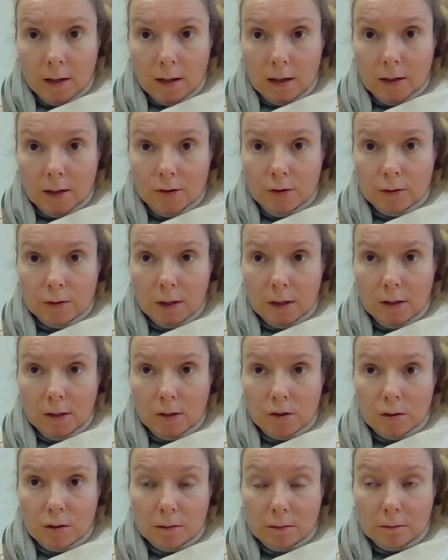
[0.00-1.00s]

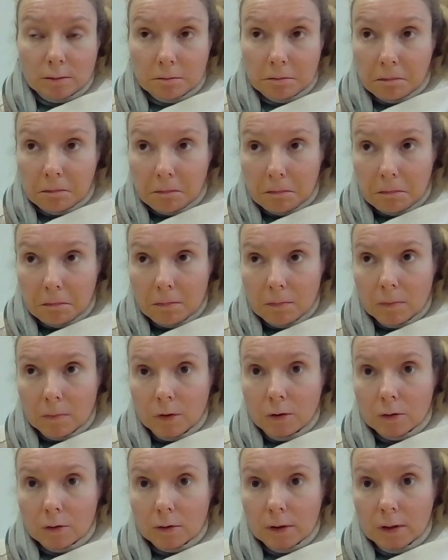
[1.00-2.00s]
education,
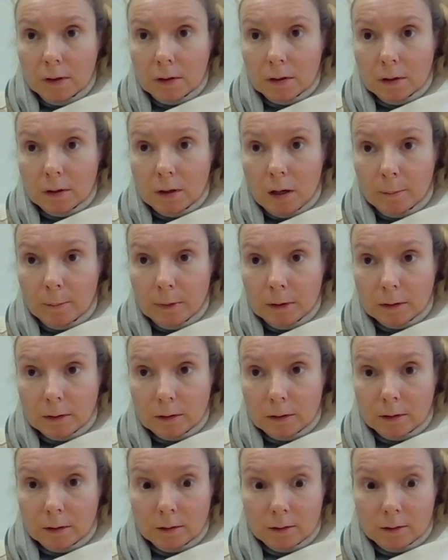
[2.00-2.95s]
your economic